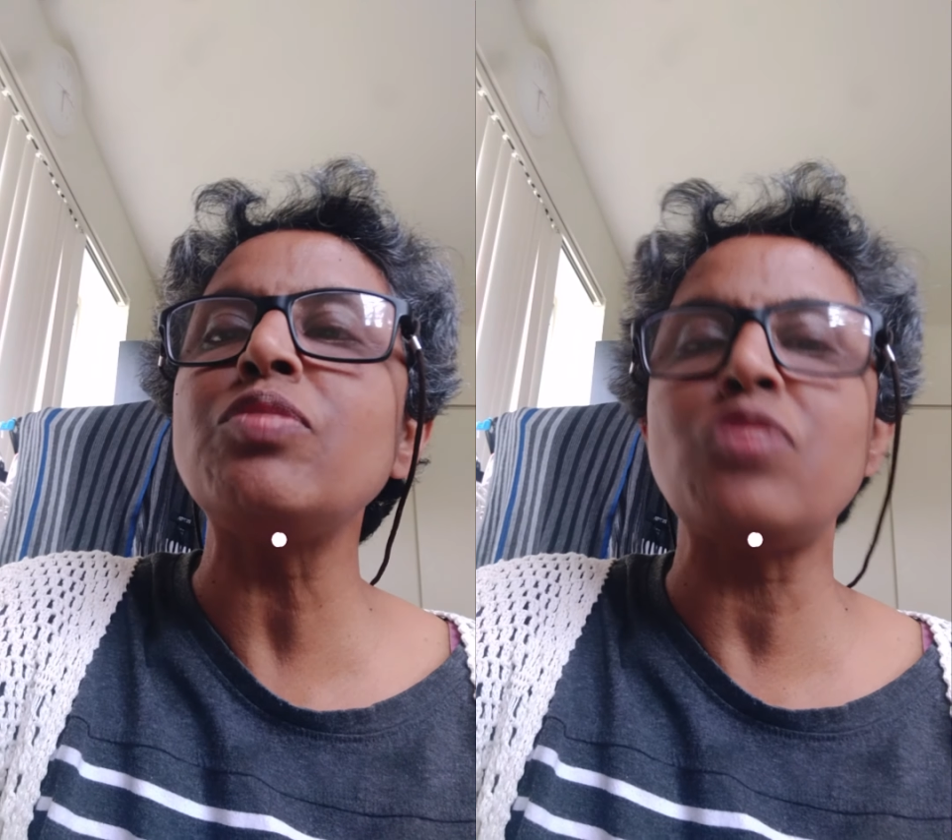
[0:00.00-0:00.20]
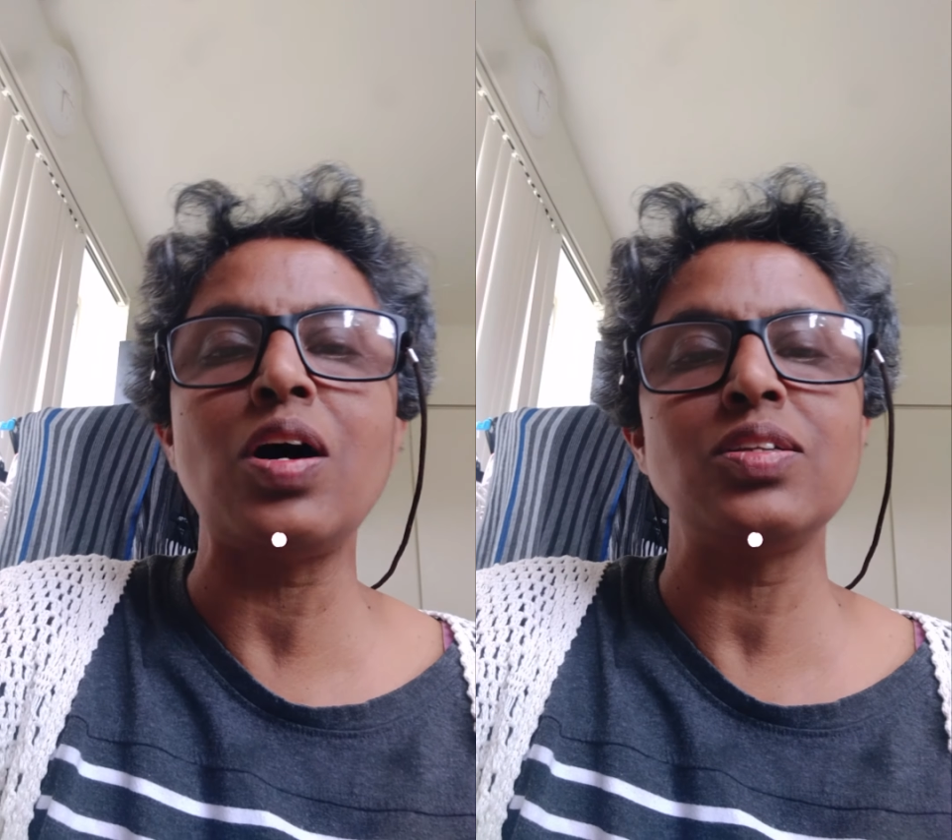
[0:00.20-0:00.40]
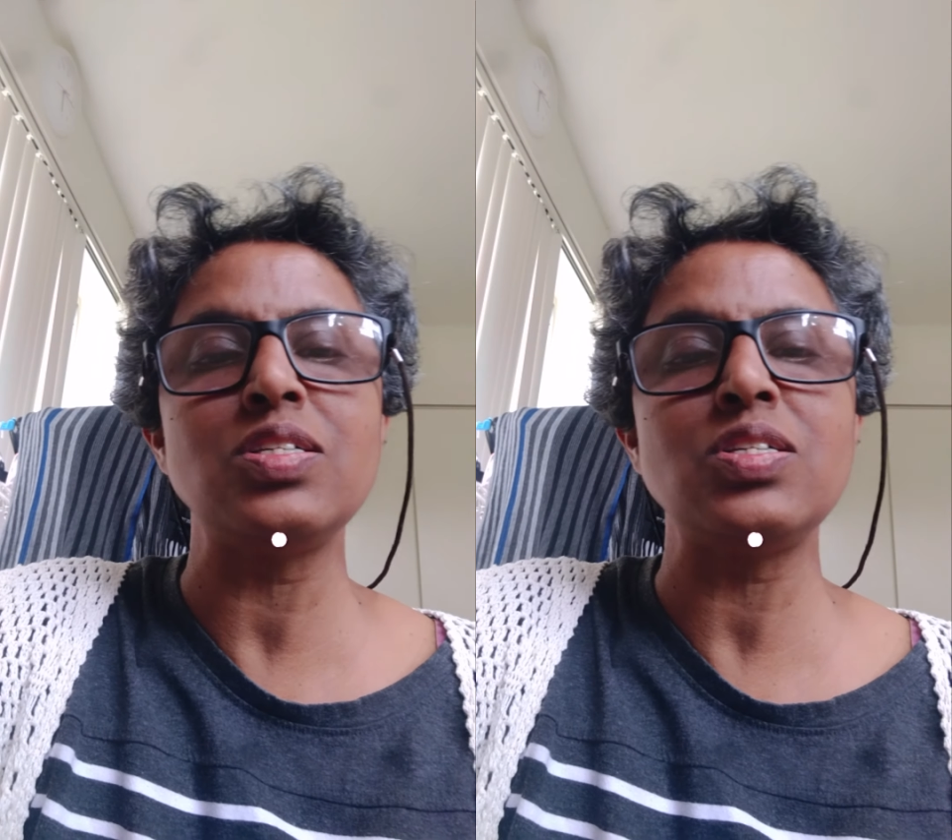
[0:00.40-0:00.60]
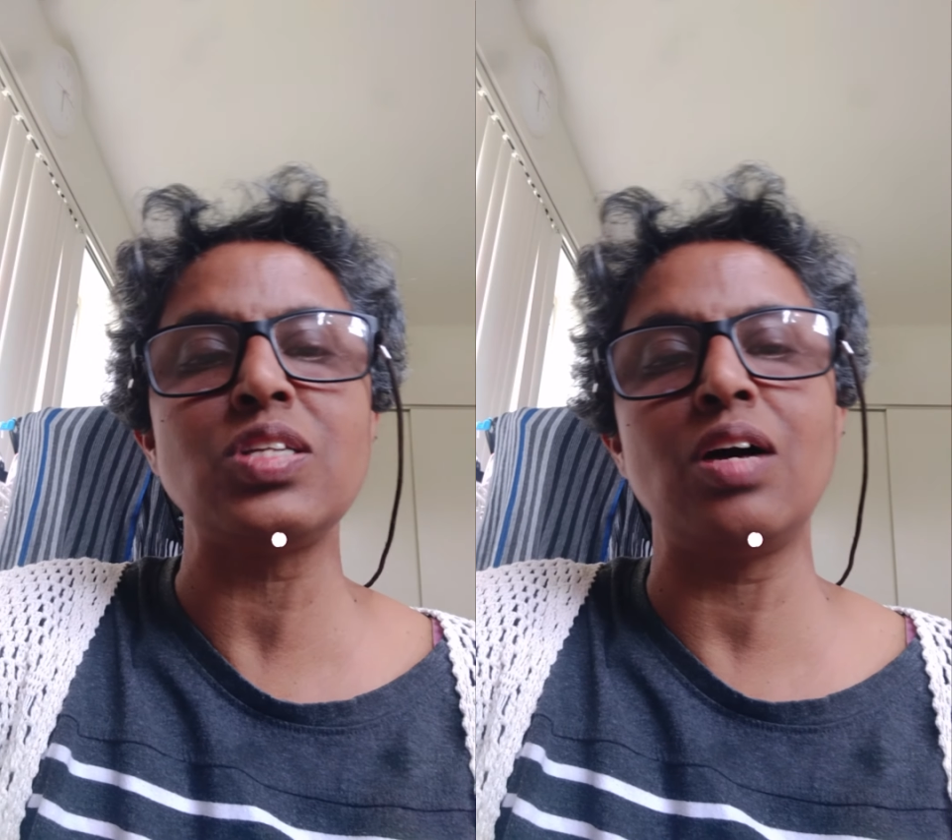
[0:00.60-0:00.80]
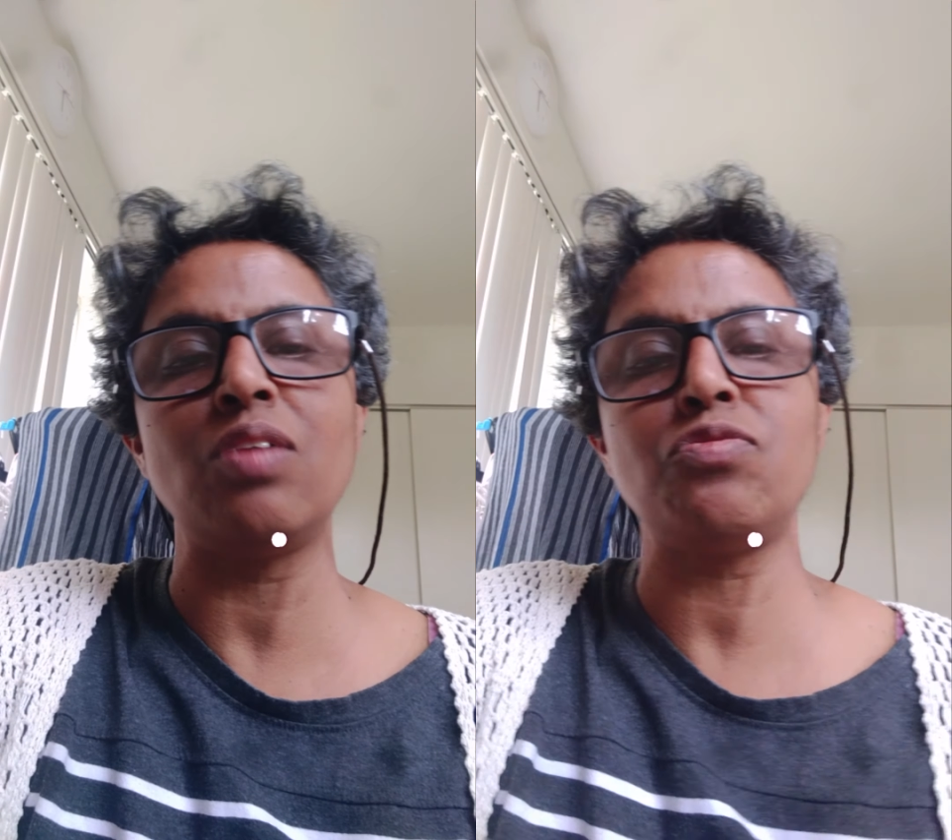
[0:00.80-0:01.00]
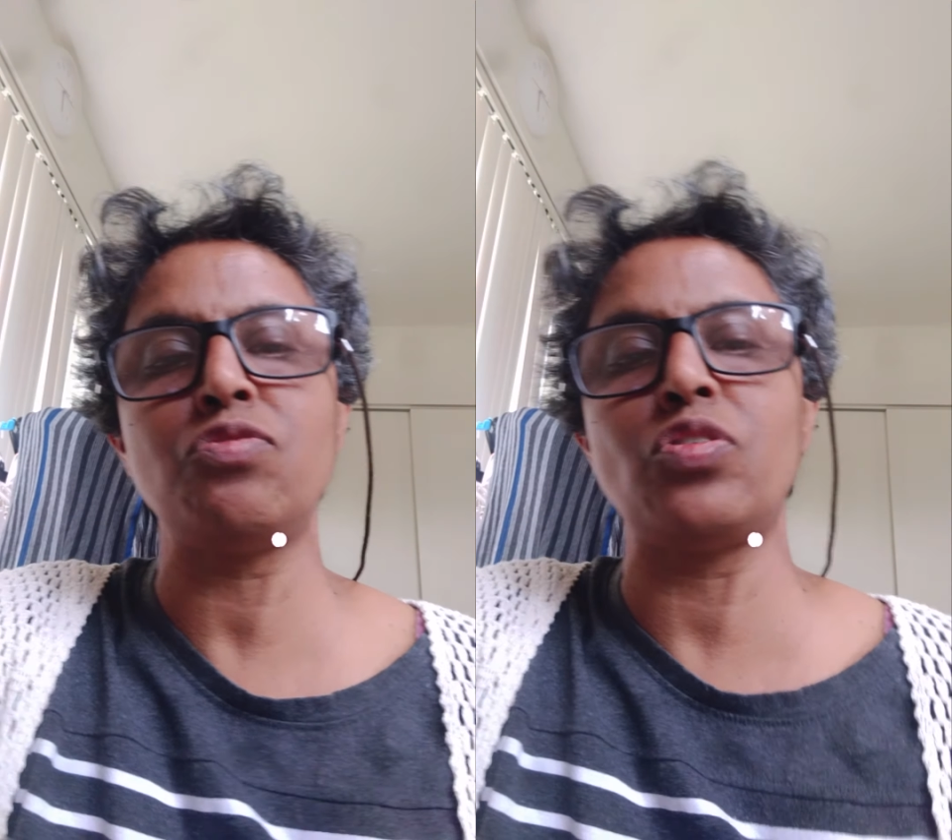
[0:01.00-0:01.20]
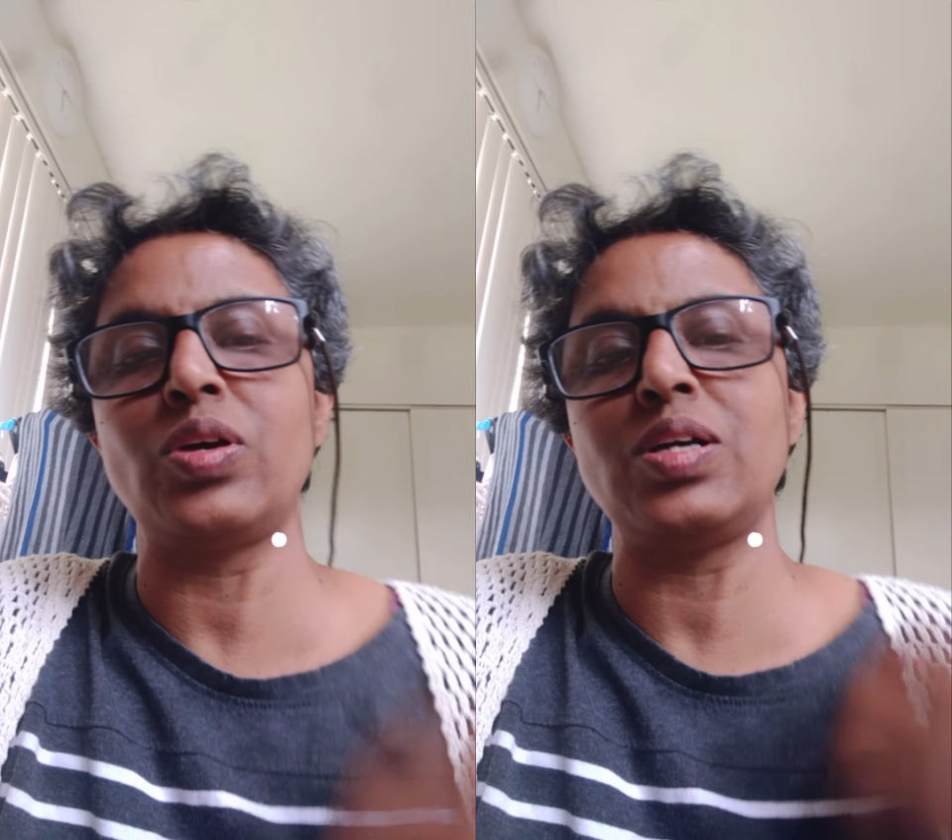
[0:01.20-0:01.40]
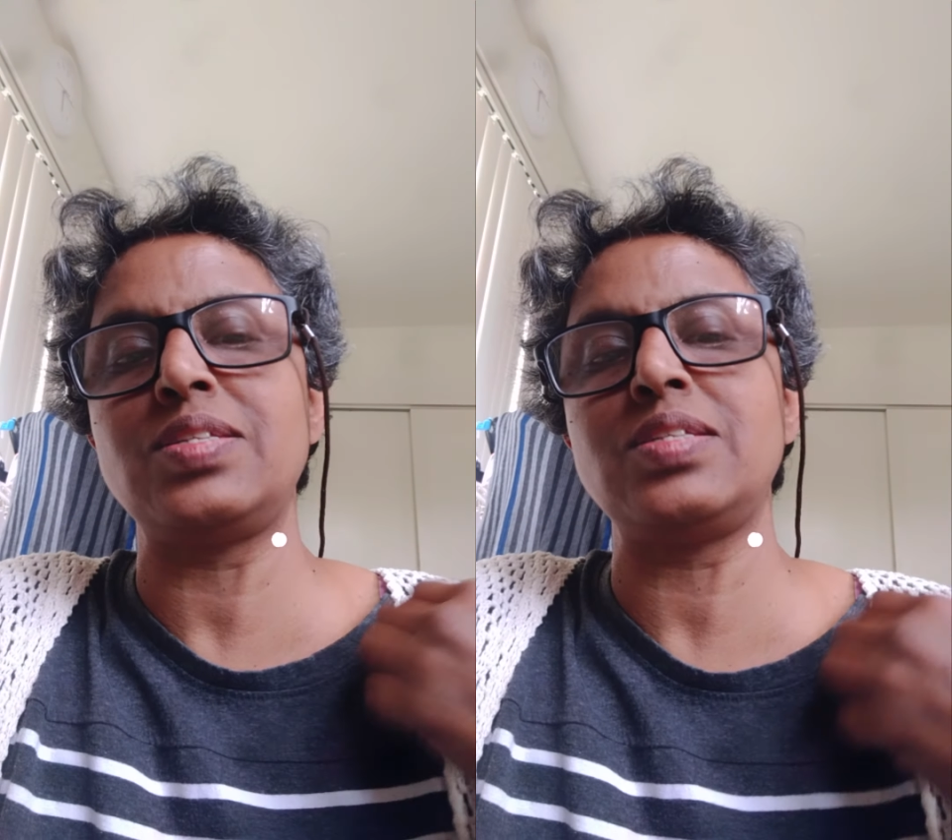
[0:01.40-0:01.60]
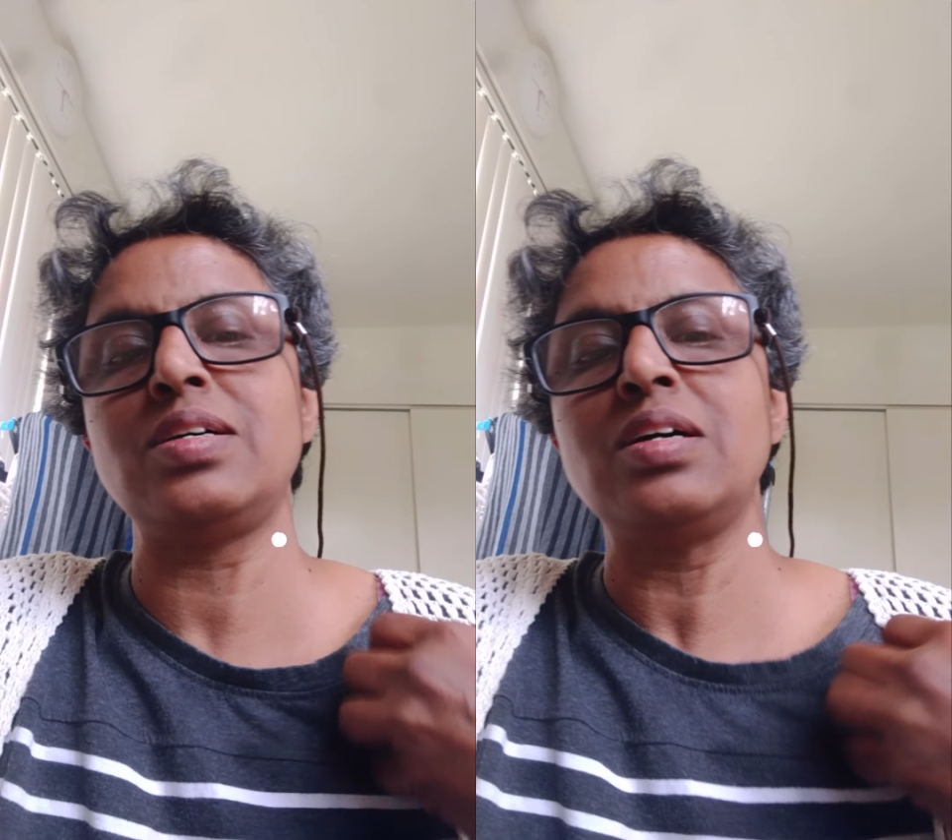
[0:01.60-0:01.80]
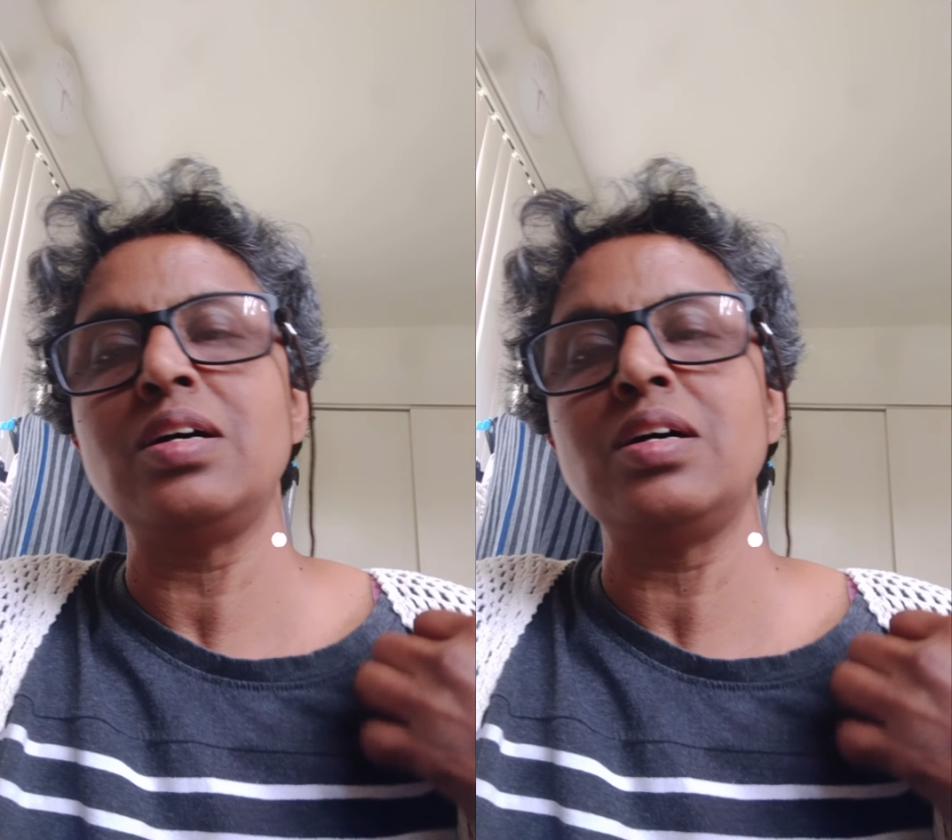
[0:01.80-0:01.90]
Father's Love for Us.